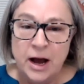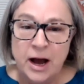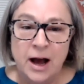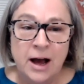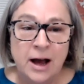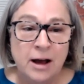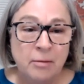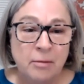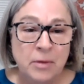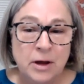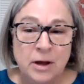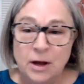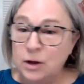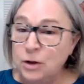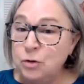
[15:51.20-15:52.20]
Um,
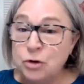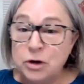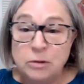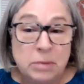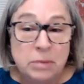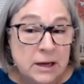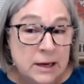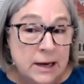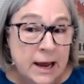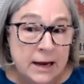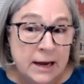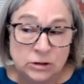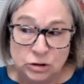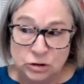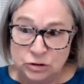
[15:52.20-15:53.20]
you can be an
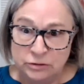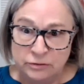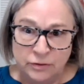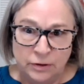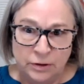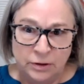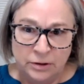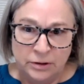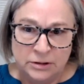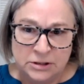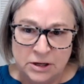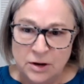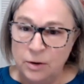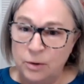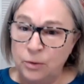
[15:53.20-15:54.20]
extrovert
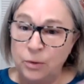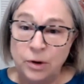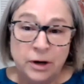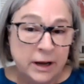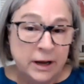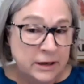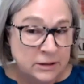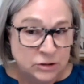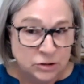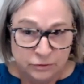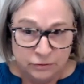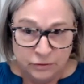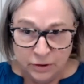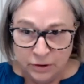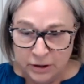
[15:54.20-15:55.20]
or an
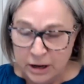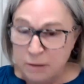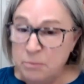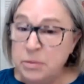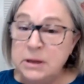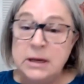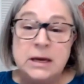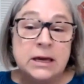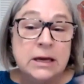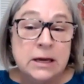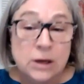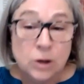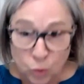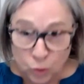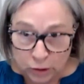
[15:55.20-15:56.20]
introvert and be
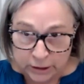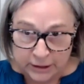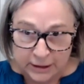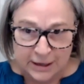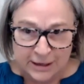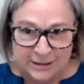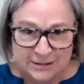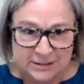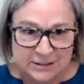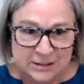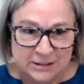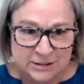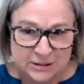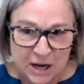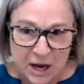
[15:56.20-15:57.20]
equally as
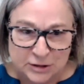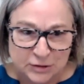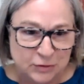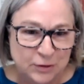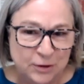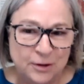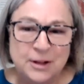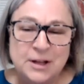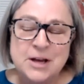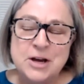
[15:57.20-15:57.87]
successful.